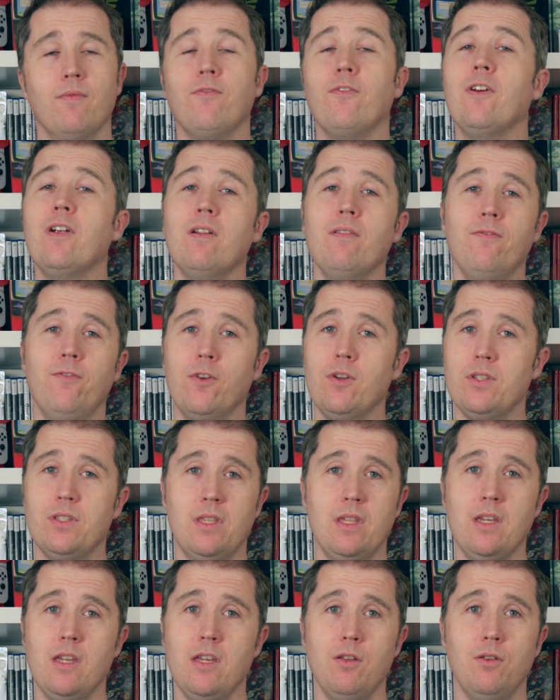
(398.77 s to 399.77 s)
very first
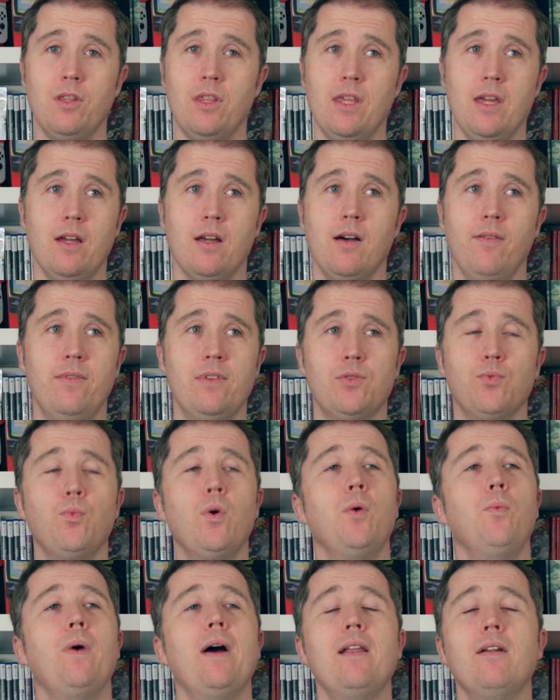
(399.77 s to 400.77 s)
thing you'd think of is,
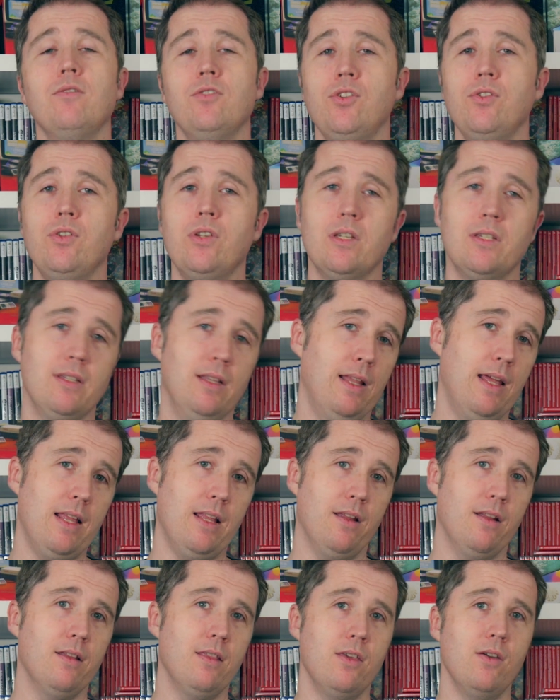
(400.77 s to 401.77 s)
well, why don't you just
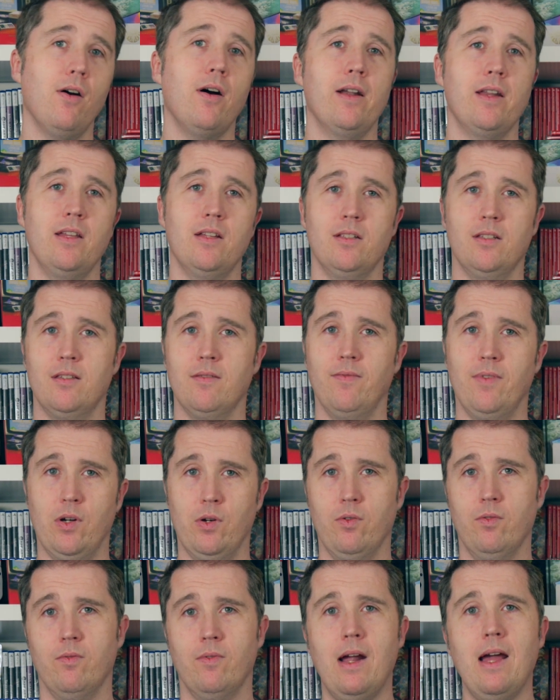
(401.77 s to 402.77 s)
let the audience
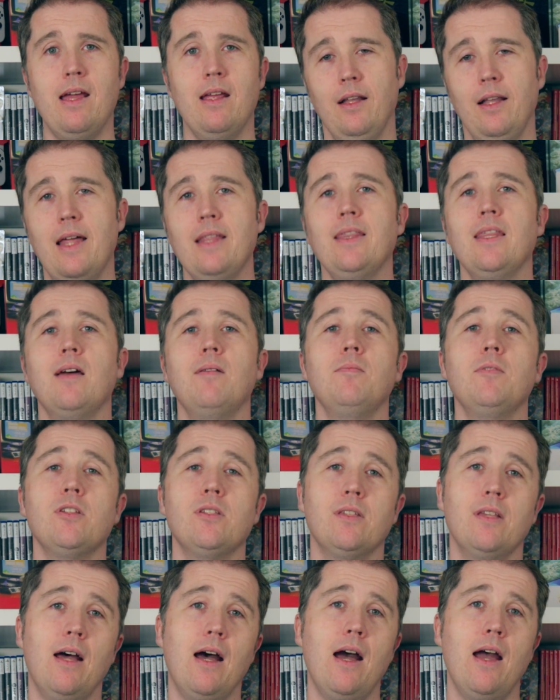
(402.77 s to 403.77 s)
vote, right? Let them
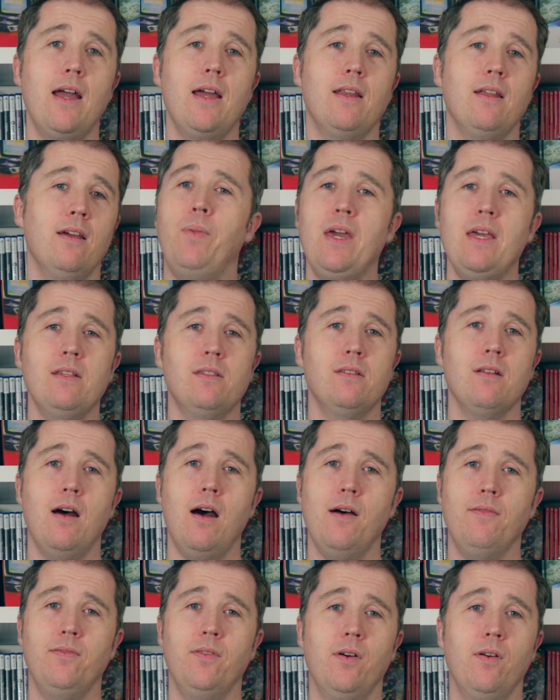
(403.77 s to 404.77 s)
decide based
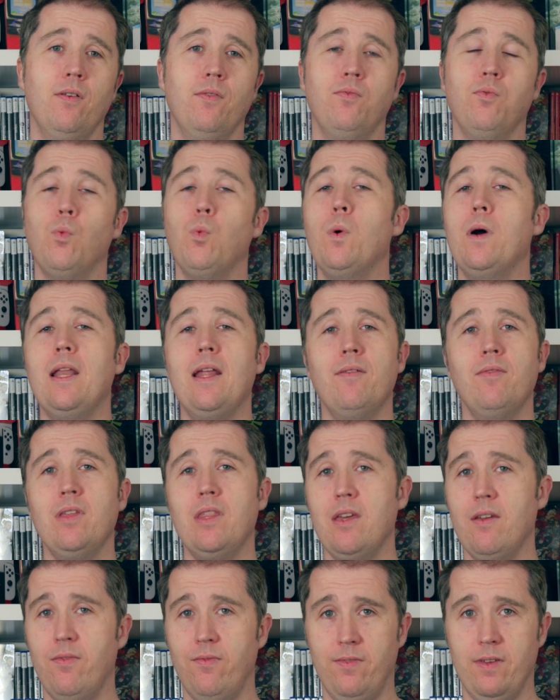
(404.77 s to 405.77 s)
off of whatever
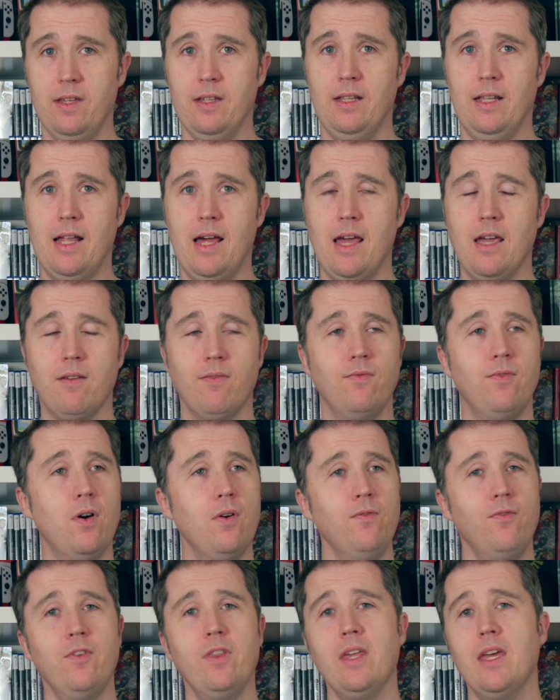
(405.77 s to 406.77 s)
they feel like,
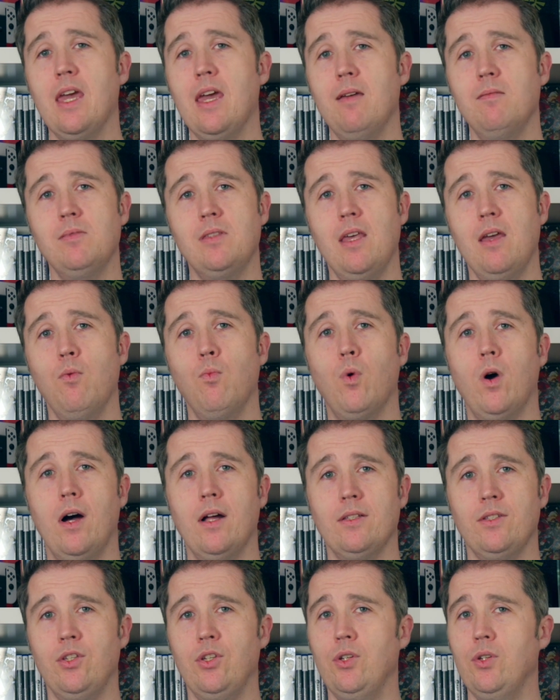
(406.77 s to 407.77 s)
vote for the games they
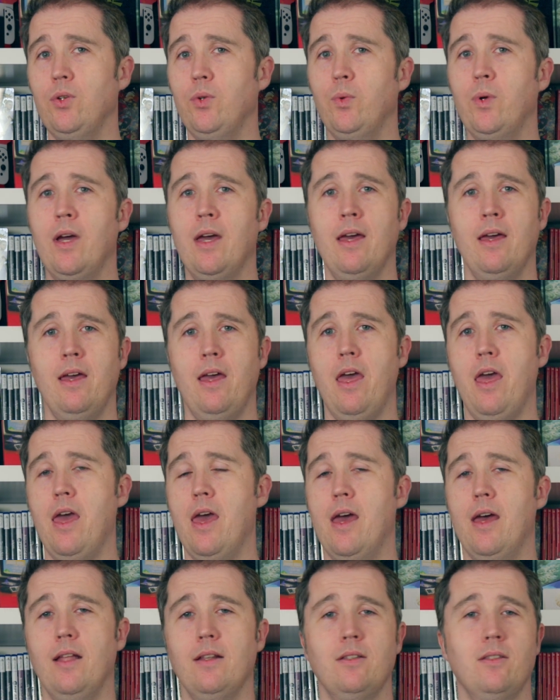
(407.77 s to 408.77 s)
want to,
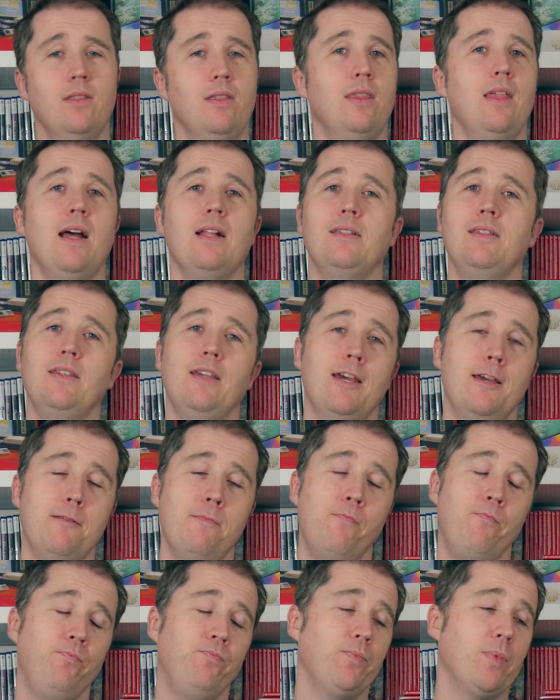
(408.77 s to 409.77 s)
and that's it.
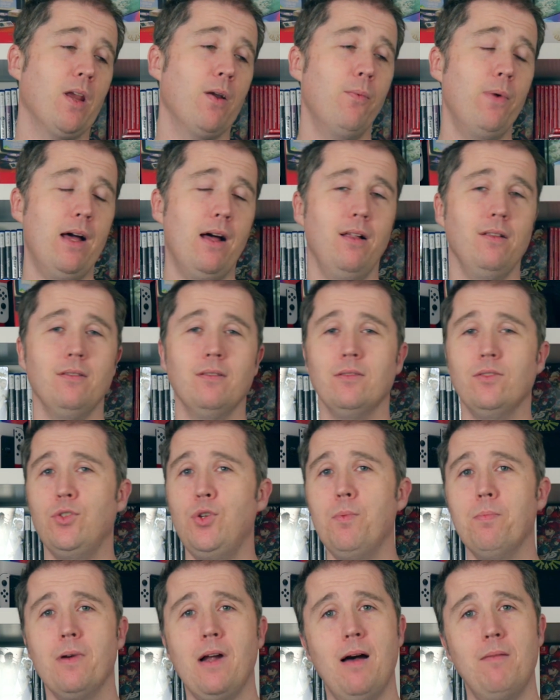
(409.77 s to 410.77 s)
Well,
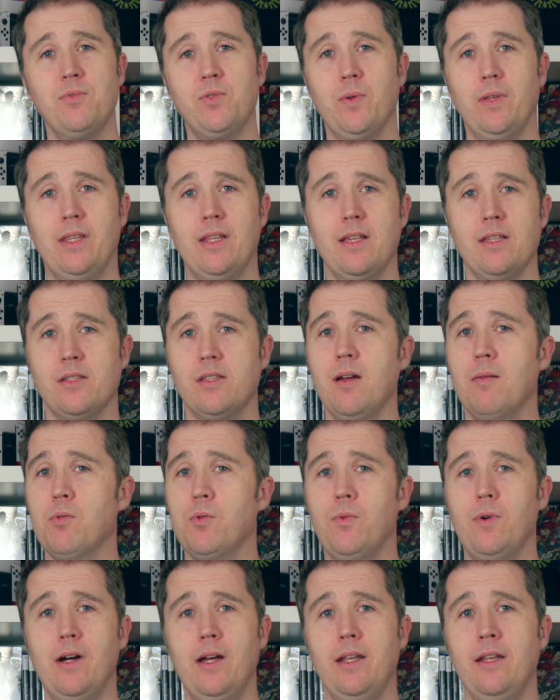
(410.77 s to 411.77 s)
two problems with this. Number
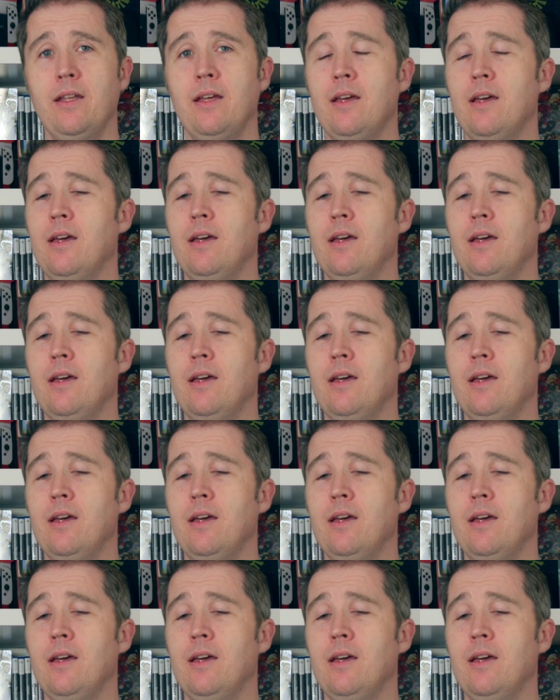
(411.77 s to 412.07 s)
one,